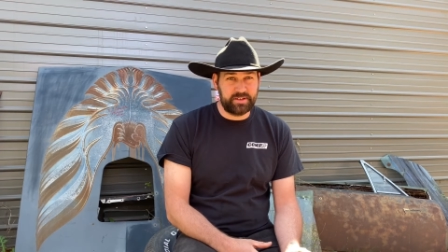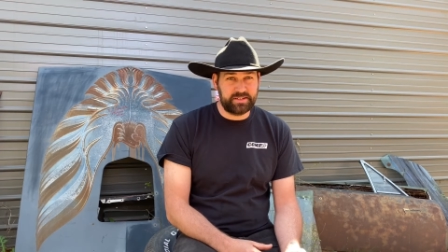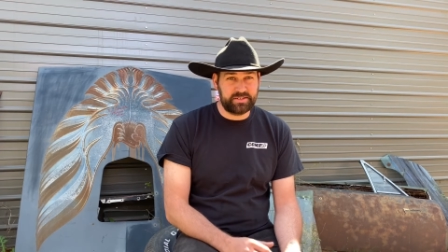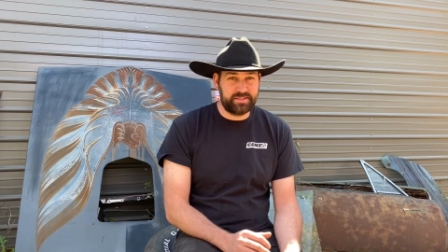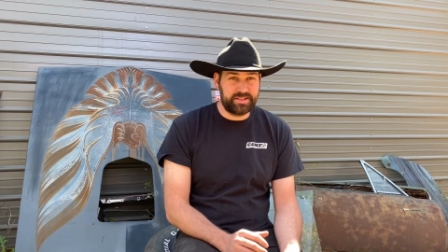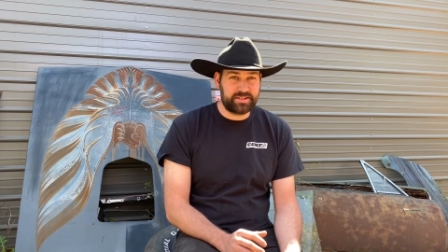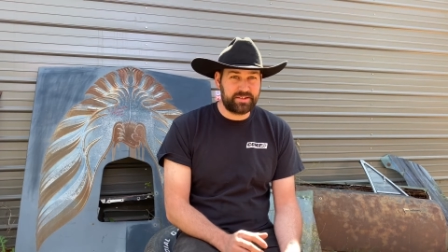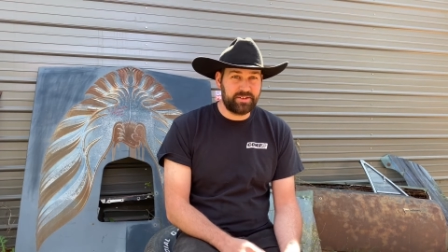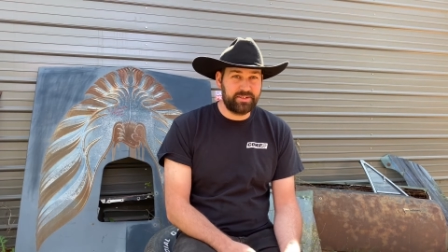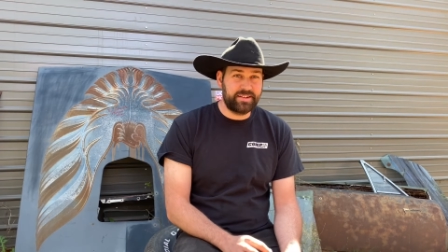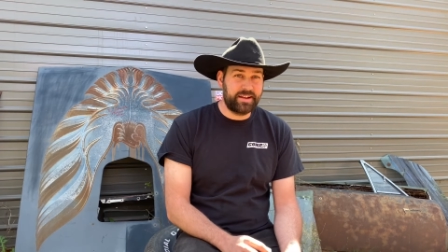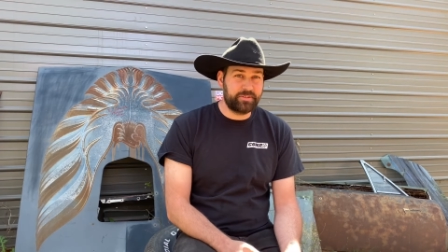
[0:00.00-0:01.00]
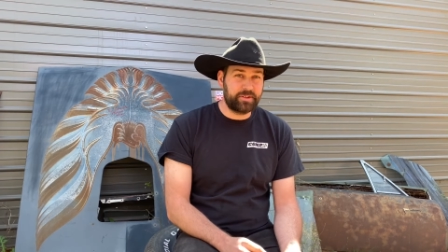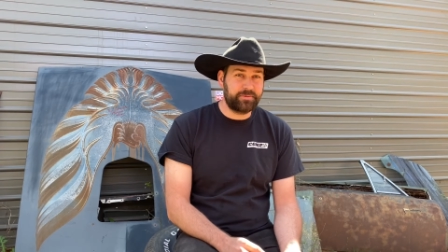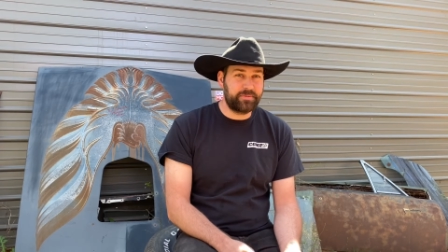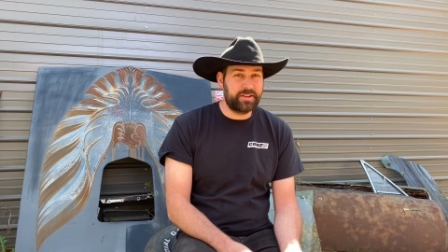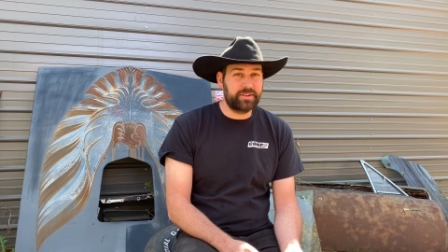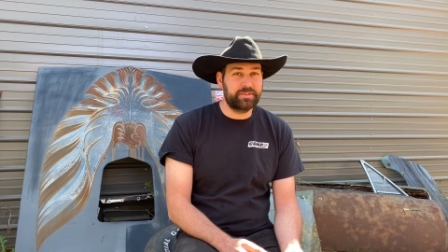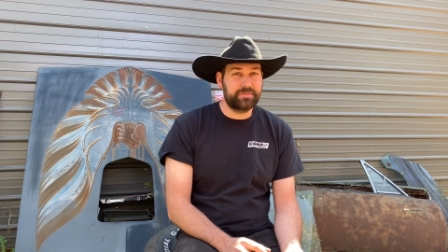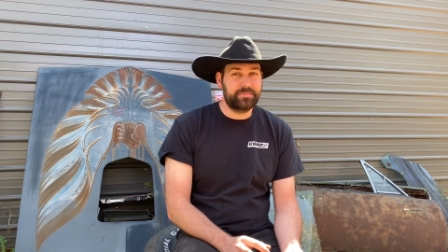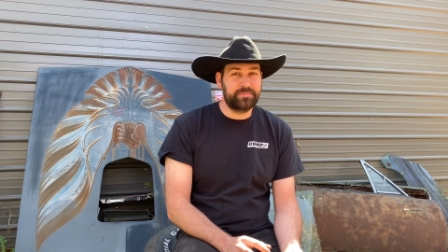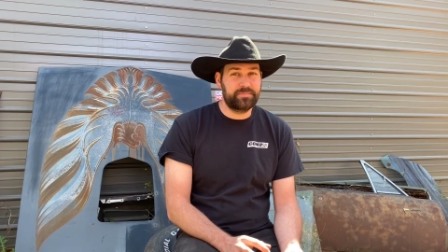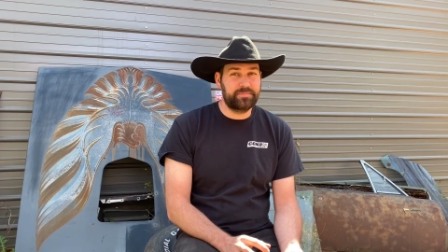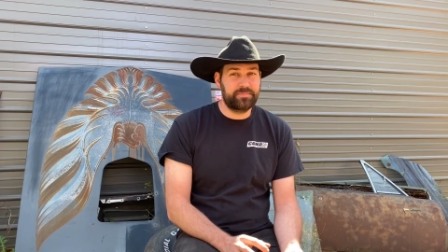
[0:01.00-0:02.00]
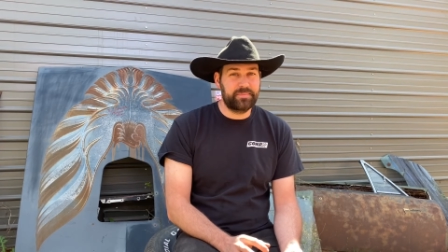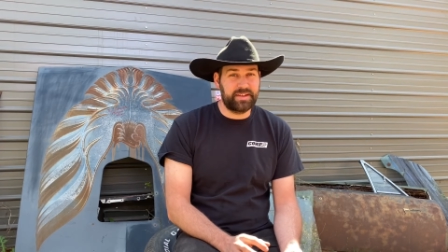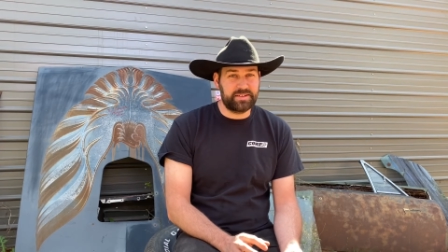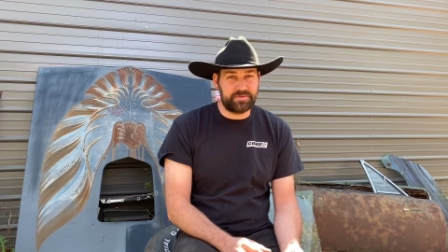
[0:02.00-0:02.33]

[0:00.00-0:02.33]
So this car never felt as